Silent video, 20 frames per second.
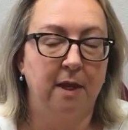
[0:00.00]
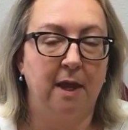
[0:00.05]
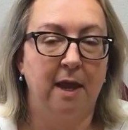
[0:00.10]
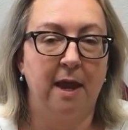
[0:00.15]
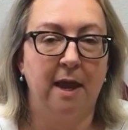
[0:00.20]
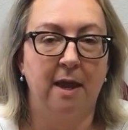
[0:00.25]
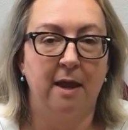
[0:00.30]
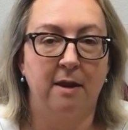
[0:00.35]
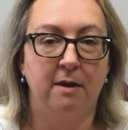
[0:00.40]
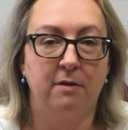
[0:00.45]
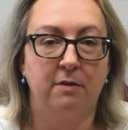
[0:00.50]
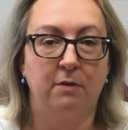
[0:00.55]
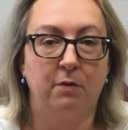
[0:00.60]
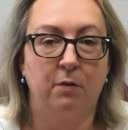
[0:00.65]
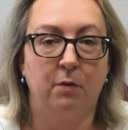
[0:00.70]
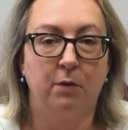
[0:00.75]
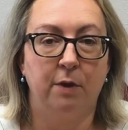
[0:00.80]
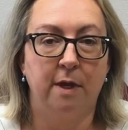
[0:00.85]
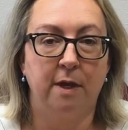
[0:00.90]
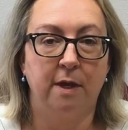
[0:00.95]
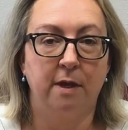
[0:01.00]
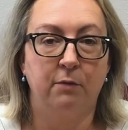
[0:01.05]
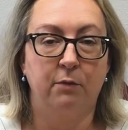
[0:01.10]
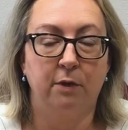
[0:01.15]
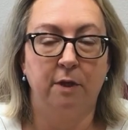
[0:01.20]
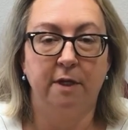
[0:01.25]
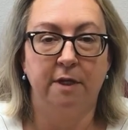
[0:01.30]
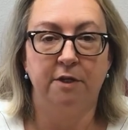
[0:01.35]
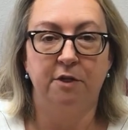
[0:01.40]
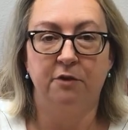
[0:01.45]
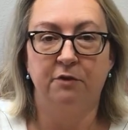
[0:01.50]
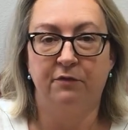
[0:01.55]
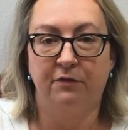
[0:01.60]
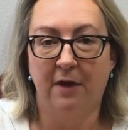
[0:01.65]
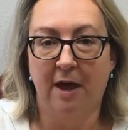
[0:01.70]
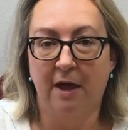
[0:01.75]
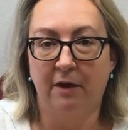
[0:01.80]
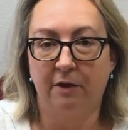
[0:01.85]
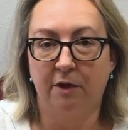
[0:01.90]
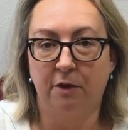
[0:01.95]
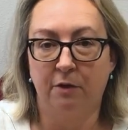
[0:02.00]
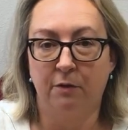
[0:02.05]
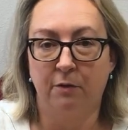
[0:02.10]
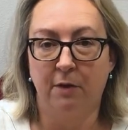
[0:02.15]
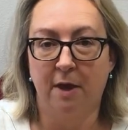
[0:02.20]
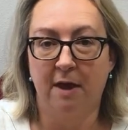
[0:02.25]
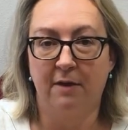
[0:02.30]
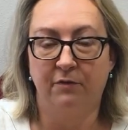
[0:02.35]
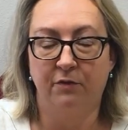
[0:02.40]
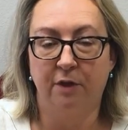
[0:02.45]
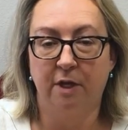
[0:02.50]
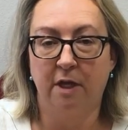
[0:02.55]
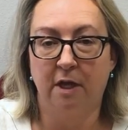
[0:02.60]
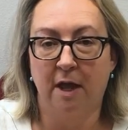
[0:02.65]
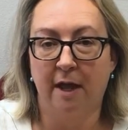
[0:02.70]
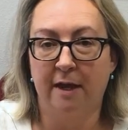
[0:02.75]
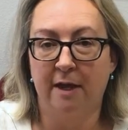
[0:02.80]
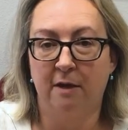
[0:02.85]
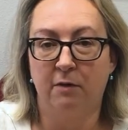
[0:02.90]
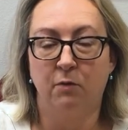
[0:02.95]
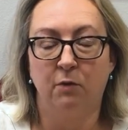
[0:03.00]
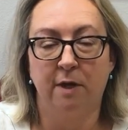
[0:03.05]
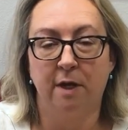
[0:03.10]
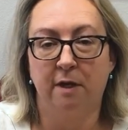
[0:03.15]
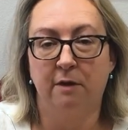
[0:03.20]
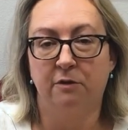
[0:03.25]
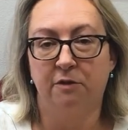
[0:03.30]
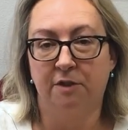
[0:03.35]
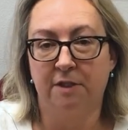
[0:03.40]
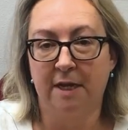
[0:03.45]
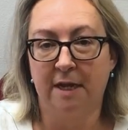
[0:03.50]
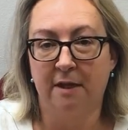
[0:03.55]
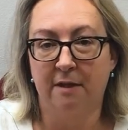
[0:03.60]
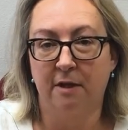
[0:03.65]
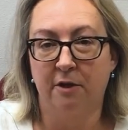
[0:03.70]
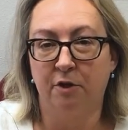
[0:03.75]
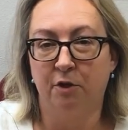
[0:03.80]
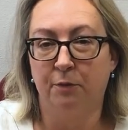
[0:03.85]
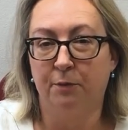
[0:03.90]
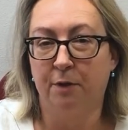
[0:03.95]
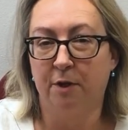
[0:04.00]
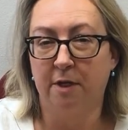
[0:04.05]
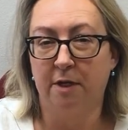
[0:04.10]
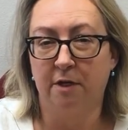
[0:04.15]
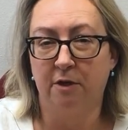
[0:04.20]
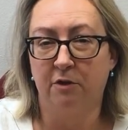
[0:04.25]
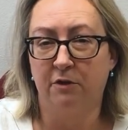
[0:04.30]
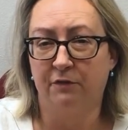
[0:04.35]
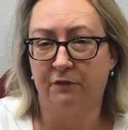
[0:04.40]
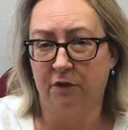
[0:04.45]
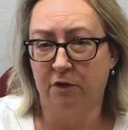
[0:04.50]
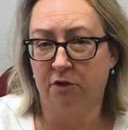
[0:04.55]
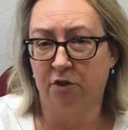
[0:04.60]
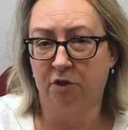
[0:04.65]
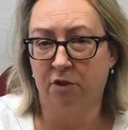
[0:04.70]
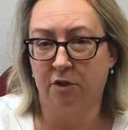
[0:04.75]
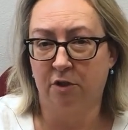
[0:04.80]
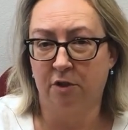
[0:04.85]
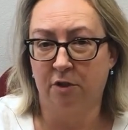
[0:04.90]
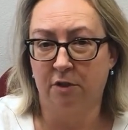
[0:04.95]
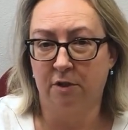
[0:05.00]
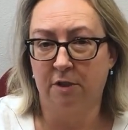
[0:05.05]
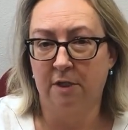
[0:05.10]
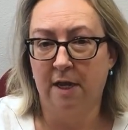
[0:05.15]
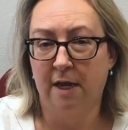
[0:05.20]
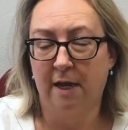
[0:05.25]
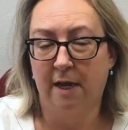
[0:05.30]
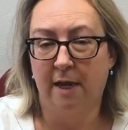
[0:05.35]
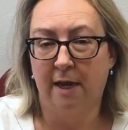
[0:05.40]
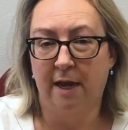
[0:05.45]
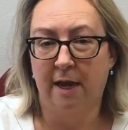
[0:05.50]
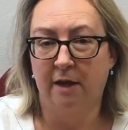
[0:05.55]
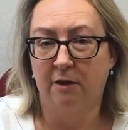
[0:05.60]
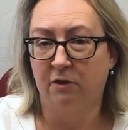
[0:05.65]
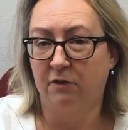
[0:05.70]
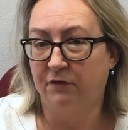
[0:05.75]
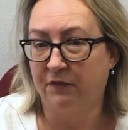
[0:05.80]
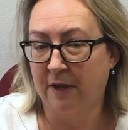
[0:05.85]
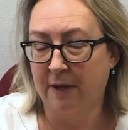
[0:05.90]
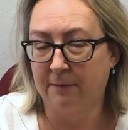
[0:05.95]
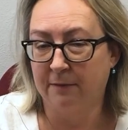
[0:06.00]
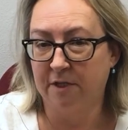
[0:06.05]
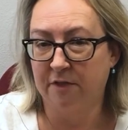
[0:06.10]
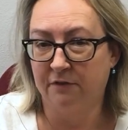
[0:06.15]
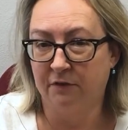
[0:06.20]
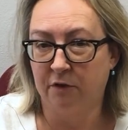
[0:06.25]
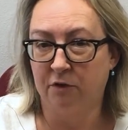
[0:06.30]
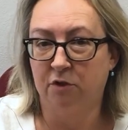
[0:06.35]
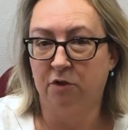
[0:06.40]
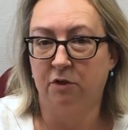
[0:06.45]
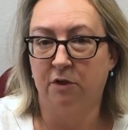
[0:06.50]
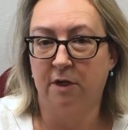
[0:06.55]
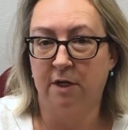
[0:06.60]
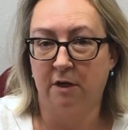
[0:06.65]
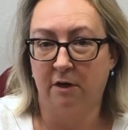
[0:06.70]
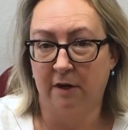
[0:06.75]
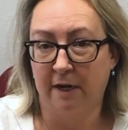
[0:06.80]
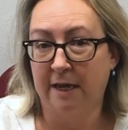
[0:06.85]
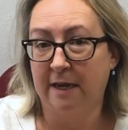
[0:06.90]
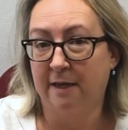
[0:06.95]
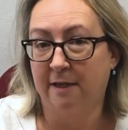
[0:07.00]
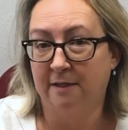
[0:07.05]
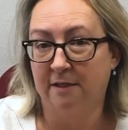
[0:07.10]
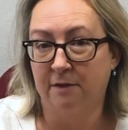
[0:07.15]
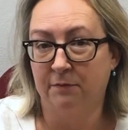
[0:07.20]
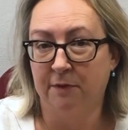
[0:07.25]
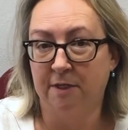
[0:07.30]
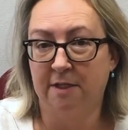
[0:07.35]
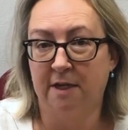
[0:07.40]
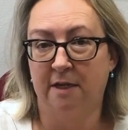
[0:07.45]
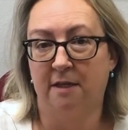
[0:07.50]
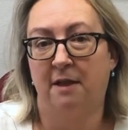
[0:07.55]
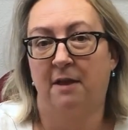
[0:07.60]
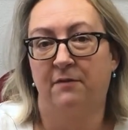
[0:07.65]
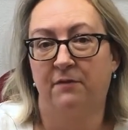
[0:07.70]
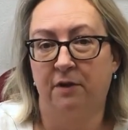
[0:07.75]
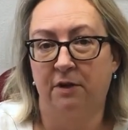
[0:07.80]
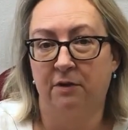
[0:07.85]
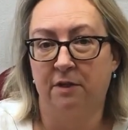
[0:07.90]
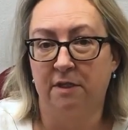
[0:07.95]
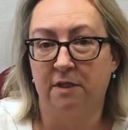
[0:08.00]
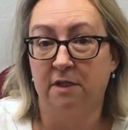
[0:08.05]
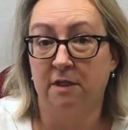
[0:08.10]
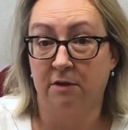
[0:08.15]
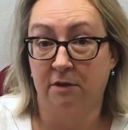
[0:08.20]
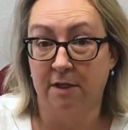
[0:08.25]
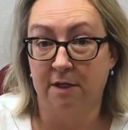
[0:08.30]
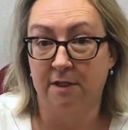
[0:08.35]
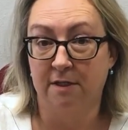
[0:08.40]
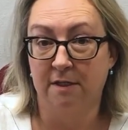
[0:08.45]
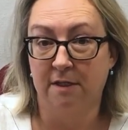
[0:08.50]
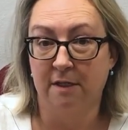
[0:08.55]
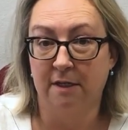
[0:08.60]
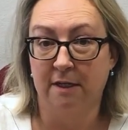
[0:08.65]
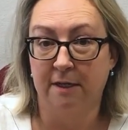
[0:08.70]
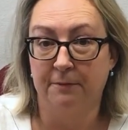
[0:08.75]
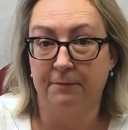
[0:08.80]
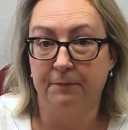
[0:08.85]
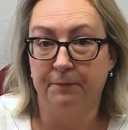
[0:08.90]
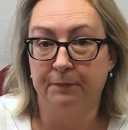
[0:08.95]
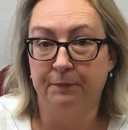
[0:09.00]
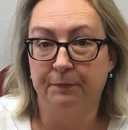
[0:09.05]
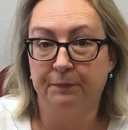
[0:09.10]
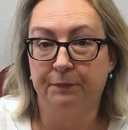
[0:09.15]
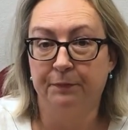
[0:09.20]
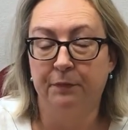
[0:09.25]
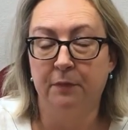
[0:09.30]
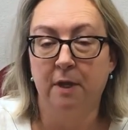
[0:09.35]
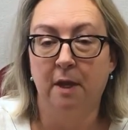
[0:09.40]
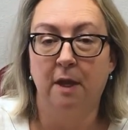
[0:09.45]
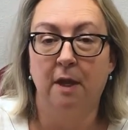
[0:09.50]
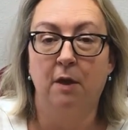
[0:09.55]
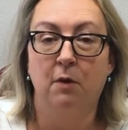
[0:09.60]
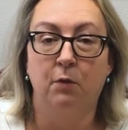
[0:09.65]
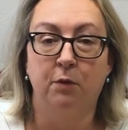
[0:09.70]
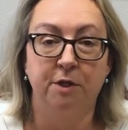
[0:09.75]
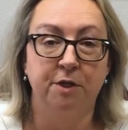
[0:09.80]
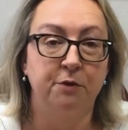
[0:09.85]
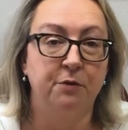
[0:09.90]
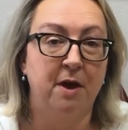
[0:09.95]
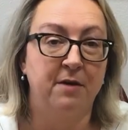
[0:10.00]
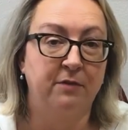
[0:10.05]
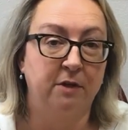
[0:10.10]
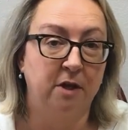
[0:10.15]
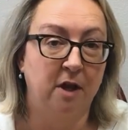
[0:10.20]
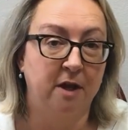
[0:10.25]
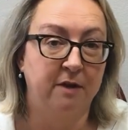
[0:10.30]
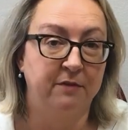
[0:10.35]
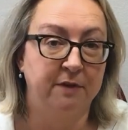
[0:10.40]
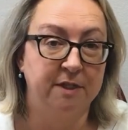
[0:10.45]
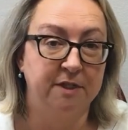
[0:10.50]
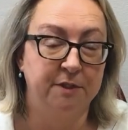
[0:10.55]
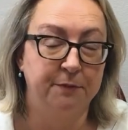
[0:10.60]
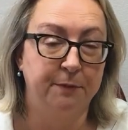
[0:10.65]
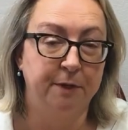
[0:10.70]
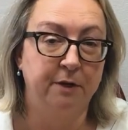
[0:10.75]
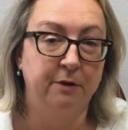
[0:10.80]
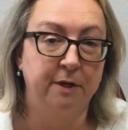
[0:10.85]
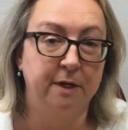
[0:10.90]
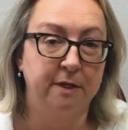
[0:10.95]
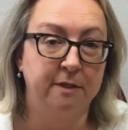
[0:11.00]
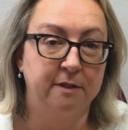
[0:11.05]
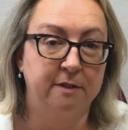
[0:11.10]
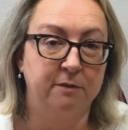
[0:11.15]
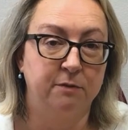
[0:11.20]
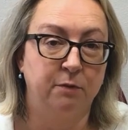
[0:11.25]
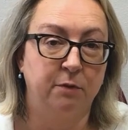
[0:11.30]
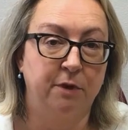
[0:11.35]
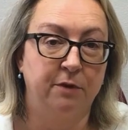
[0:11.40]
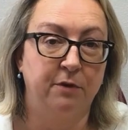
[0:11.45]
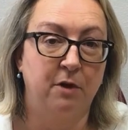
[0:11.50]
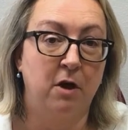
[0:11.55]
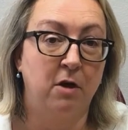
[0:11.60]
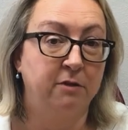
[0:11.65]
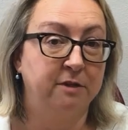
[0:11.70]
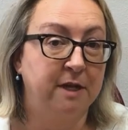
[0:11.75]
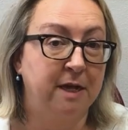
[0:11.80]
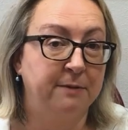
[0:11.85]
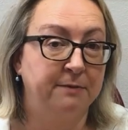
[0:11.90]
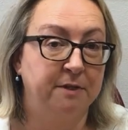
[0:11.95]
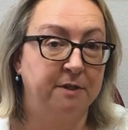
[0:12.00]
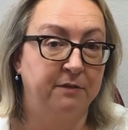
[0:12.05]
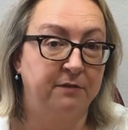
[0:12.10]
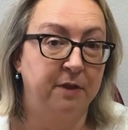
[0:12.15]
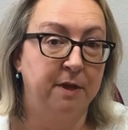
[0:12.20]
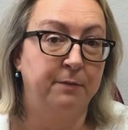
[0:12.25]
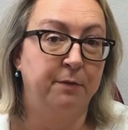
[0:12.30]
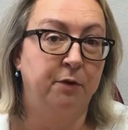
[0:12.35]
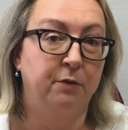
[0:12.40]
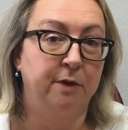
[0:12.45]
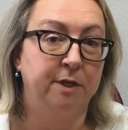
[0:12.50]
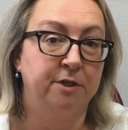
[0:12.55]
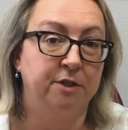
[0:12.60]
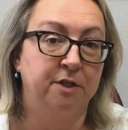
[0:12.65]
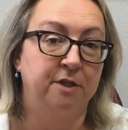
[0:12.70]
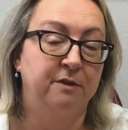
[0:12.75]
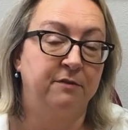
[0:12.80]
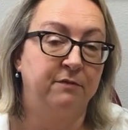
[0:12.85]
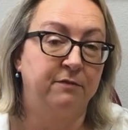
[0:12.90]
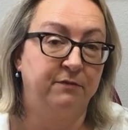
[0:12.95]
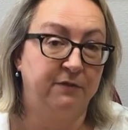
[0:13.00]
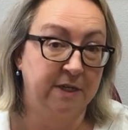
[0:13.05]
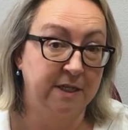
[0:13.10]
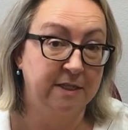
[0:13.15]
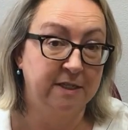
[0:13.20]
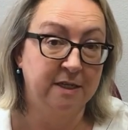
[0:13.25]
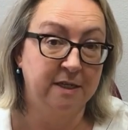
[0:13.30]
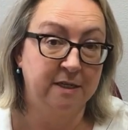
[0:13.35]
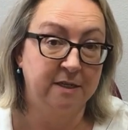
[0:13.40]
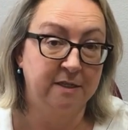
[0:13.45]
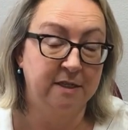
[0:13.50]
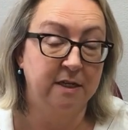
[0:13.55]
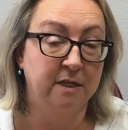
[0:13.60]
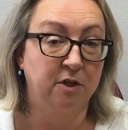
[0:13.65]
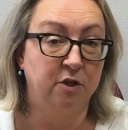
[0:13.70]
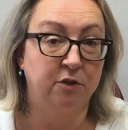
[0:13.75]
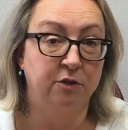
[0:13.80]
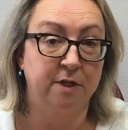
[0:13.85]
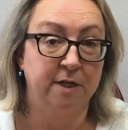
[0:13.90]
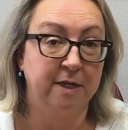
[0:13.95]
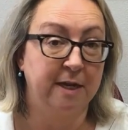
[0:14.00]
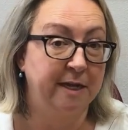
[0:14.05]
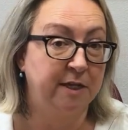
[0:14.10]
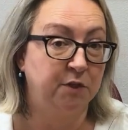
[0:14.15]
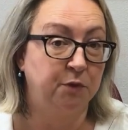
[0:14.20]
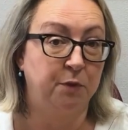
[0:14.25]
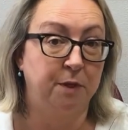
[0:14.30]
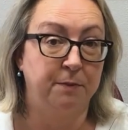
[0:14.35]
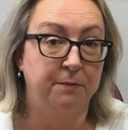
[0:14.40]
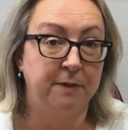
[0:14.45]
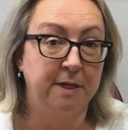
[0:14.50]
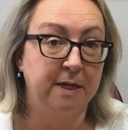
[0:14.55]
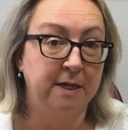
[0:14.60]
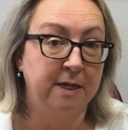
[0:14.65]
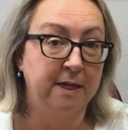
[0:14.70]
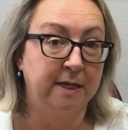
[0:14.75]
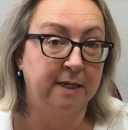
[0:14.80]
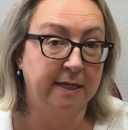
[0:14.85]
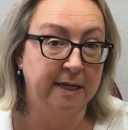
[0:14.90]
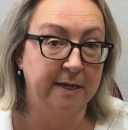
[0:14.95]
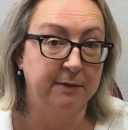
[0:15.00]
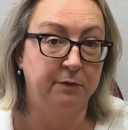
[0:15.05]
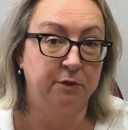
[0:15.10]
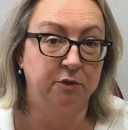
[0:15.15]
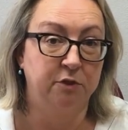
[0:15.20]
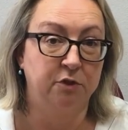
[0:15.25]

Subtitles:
and we really do value every client. We understand that you're putting your future and your family's future in our hands, and we take that very seriously. We do have a lot of experience with all types of immigration visas, including H1B and labor